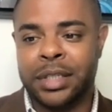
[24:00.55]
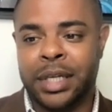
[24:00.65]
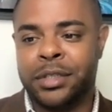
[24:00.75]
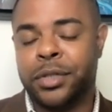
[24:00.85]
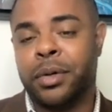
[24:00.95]

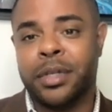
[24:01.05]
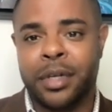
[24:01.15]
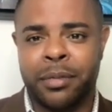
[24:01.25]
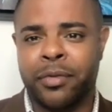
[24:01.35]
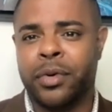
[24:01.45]
And short
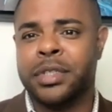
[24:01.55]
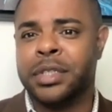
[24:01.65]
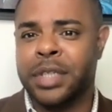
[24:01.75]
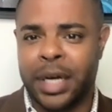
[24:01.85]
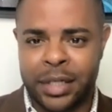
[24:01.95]
term, of course,
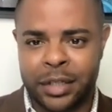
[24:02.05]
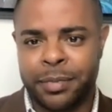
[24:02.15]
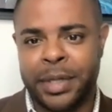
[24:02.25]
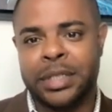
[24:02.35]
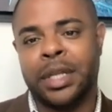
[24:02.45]
there's
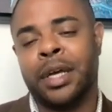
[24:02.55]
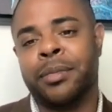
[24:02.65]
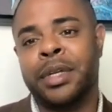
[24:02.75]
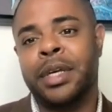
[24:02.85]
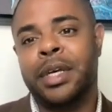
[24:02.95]
context-based
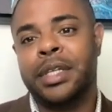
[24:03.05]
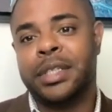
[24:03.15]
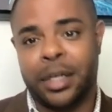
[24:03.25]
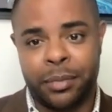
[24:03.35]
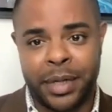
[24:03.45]
alignment,
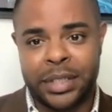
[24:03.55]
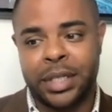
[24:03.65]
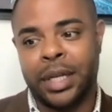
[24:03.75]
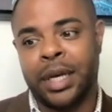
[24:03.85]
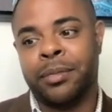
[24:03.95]
channel-based
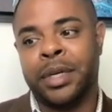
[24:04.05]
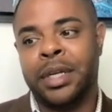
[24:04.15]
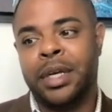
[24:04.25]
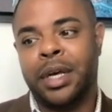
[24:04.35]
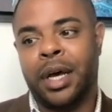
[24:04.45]

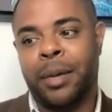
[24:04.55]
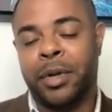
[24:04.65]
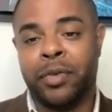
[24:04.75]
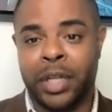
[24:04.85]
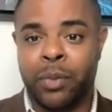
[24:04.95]
alignment,
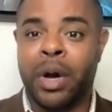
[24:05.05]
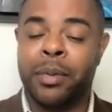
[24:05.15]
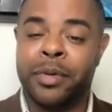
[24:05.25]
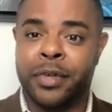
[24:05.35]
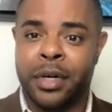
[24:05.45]
and really why
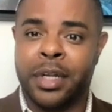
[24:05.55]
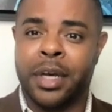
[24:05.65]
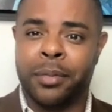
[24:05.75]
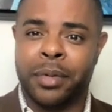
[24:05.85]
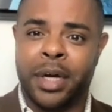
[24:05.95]
we've started to
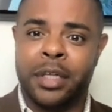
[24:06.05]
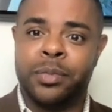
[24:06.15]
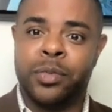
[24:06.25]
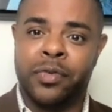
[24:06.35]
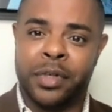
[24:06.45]
help clients
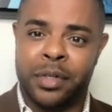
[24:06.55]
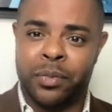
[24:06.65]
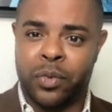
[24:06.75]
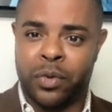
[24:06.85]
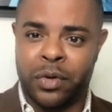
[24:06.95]
move into
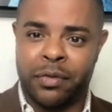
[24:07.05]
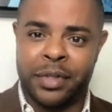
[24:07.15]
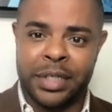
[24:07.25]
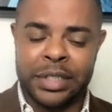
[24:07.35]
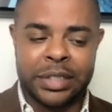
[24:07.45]
more of
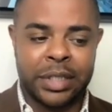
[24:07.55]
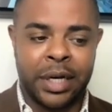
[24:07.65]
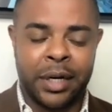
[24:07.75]
this,